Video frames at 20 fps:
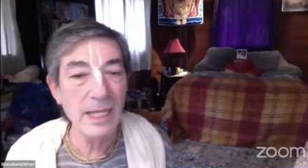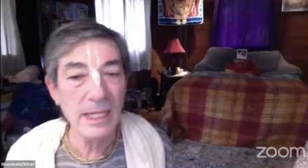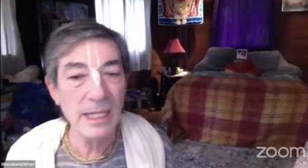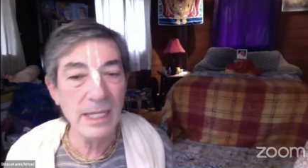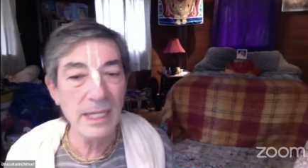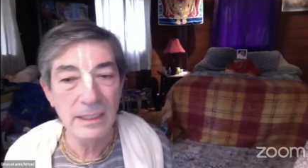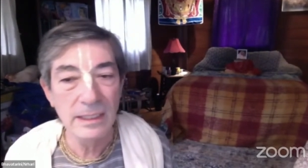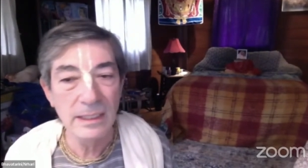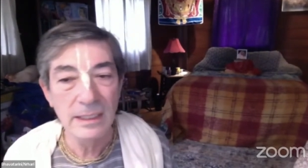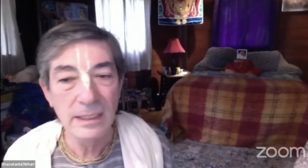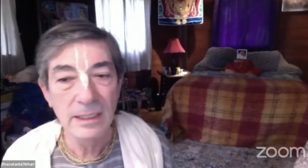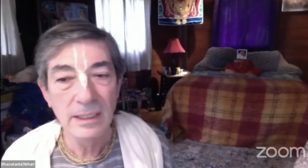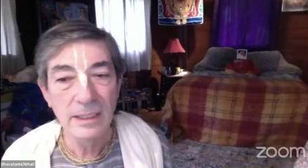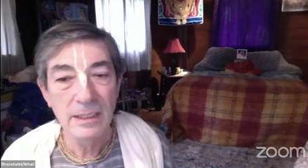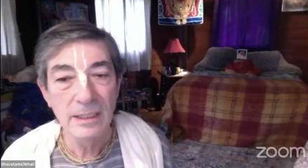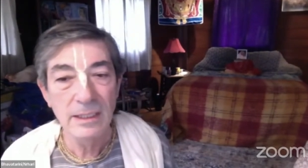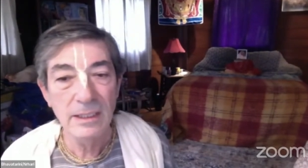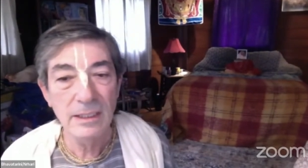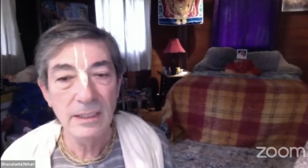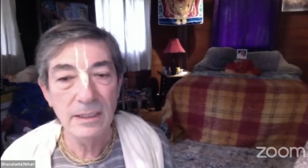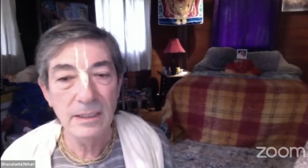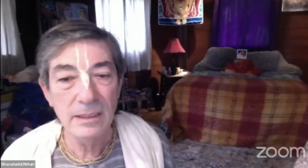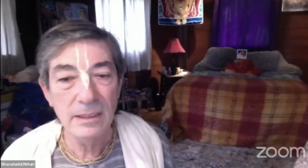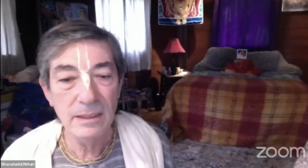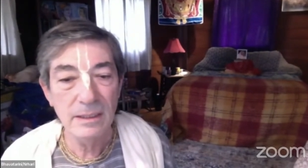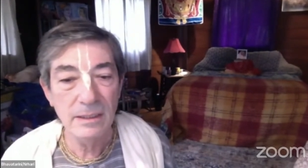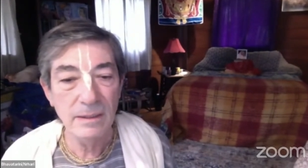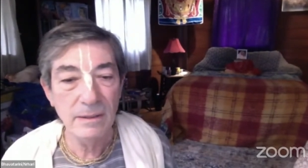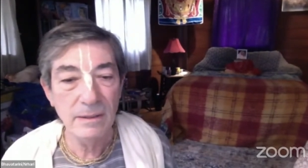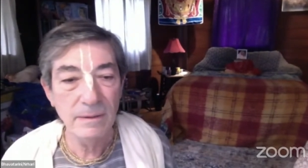have
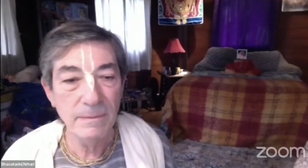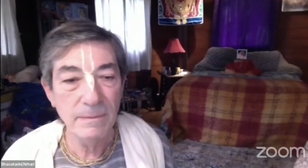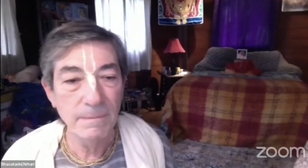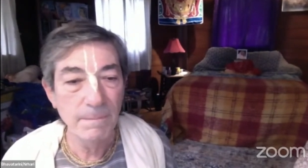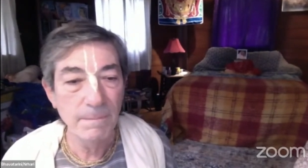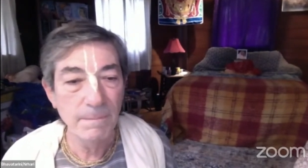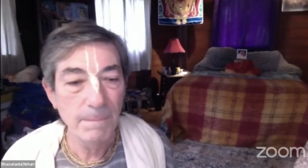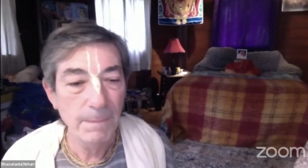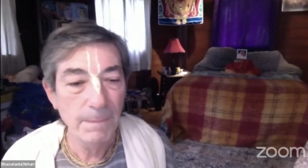and um,